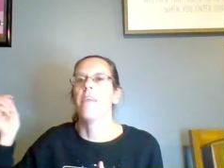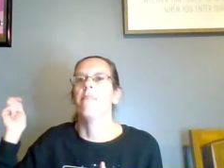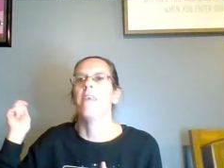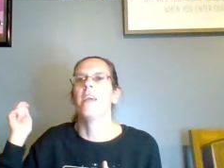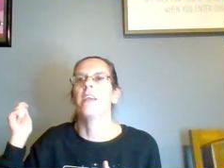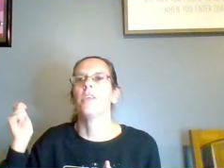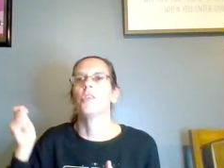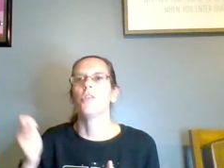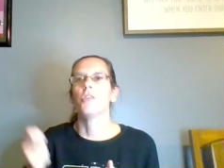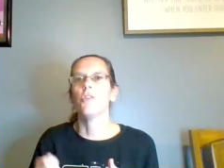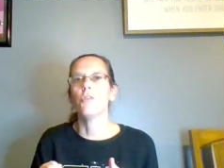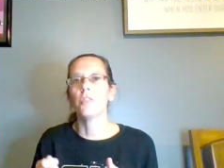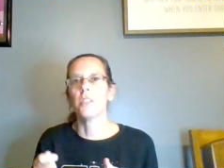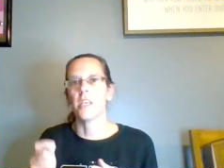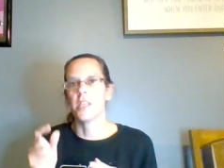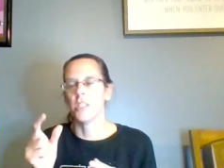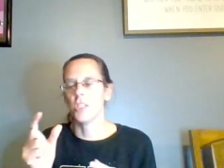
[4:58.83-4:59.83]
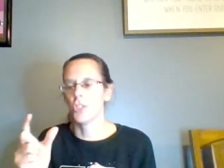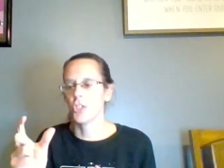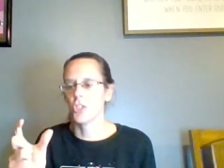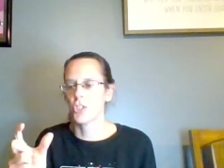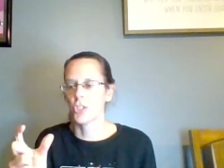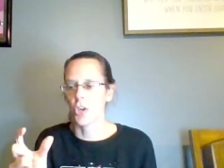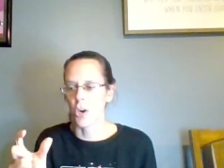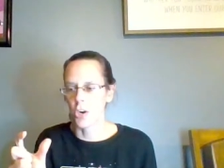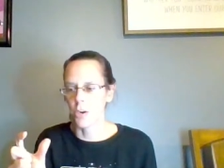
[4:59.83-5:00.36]
And they use it, and it's
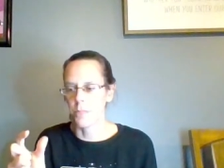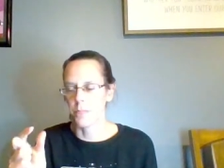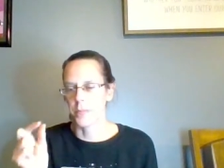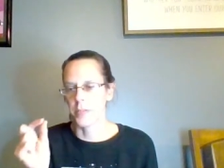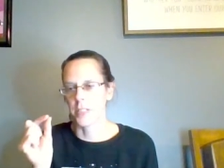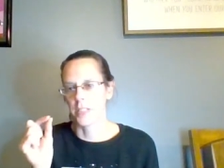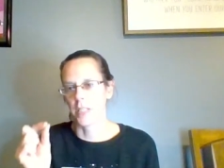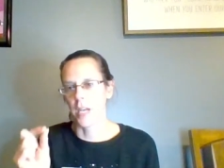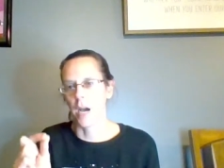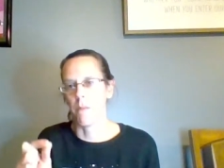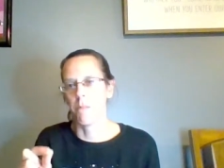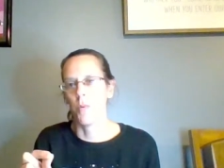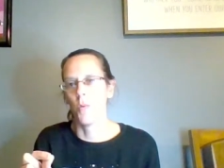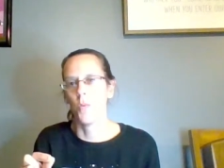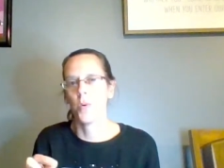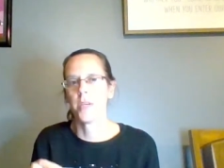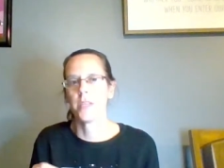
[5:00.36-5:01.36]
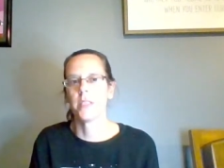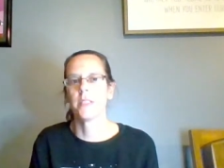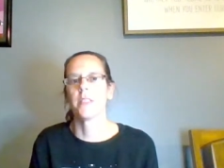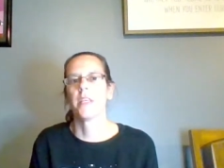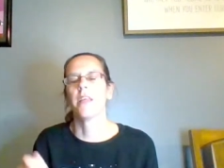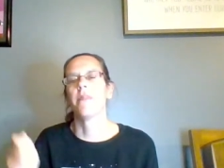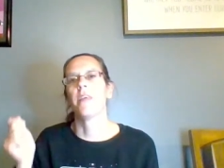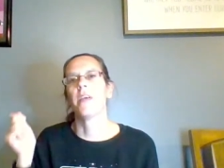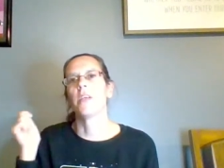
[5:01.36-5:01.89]
sharp, it's got
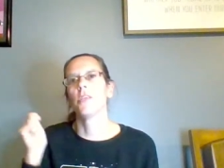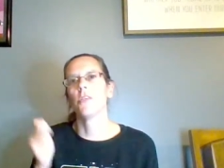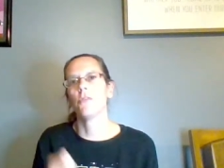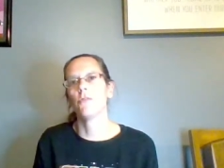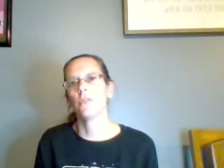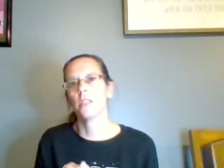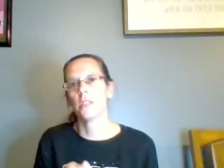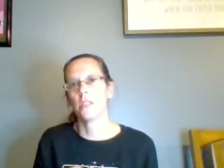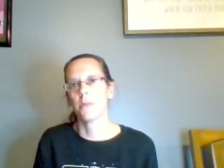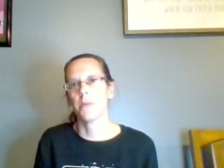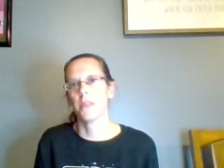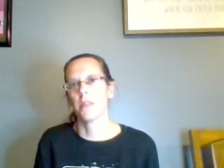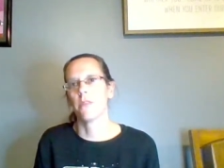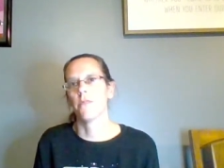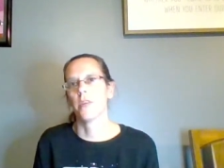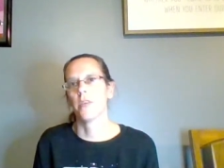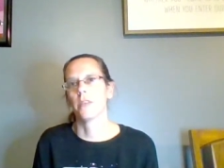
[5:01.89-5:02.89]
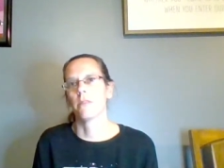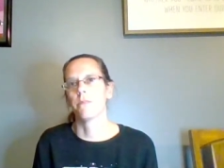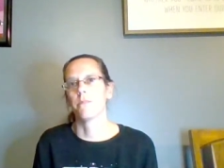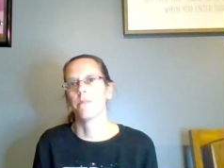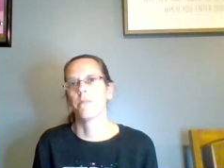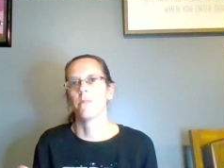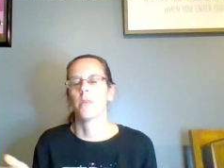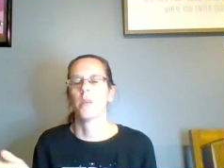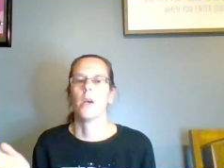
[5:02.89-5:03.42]
points, and they use it to beat the victim.
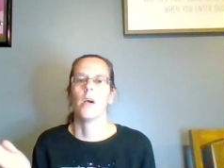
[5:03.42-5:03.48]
